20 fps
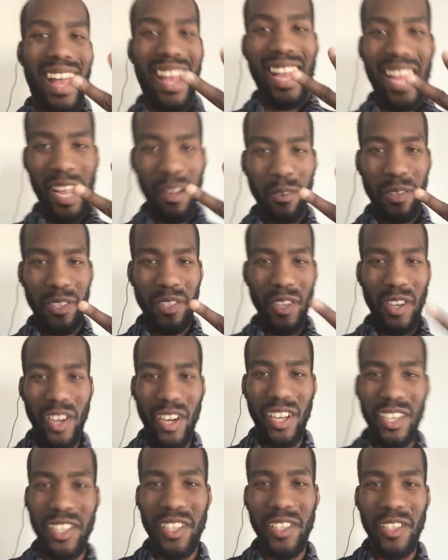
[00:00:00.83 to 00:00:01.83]
Hey, what's going
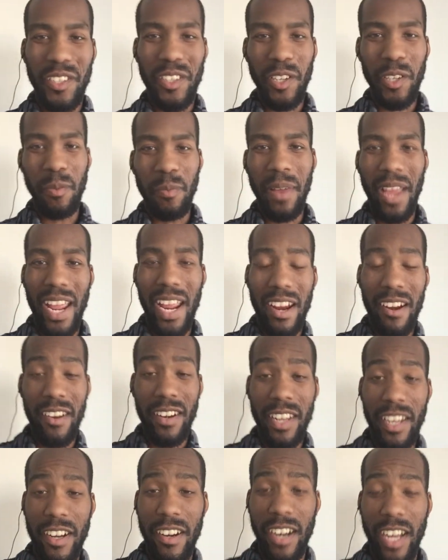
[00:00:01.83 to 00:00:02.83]
on YouTube?
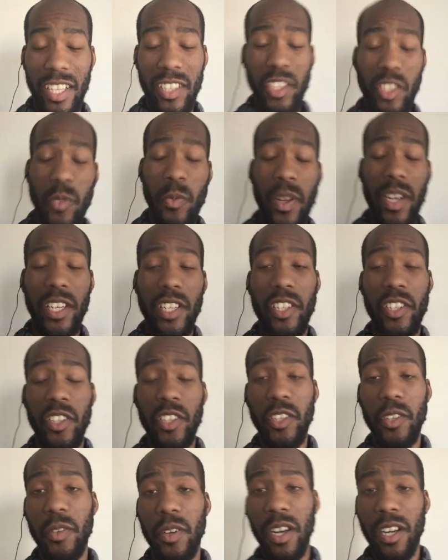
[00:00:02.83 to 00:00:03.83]
Aaron here, and I just wanted to
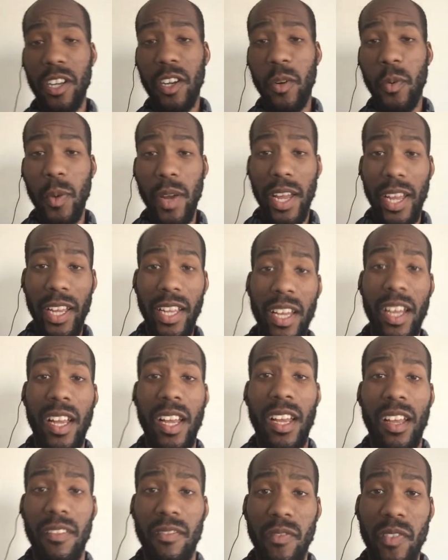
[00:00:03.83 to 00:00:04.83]
do a quick
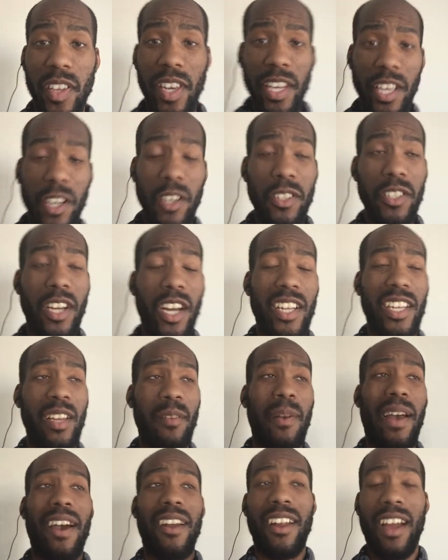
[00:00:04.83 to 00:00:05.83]
video talking
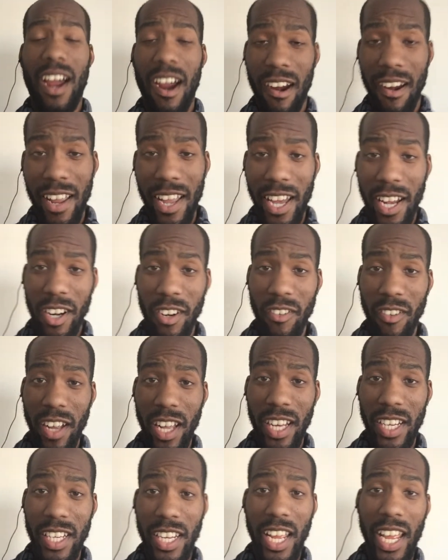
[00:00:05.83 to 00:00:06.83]
about Ariana
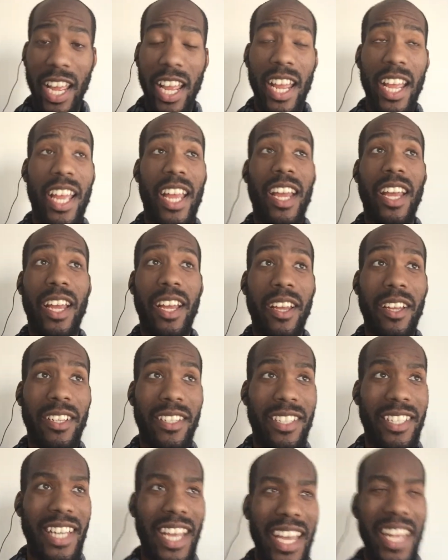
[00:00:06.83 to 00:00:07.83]
Grande
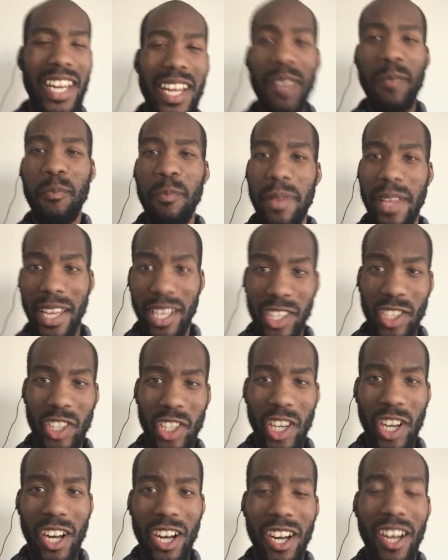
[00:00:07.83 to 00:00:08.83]
dating Big
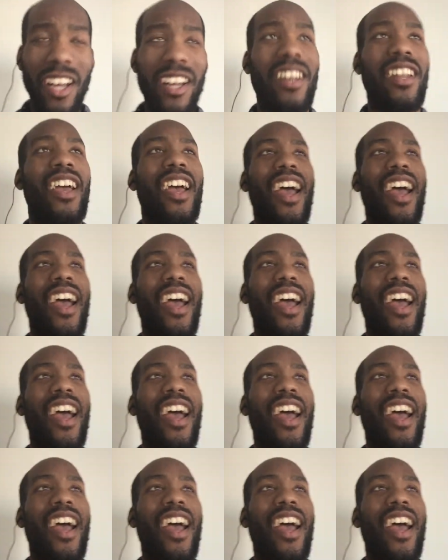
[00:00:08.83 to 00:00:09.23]
Sean.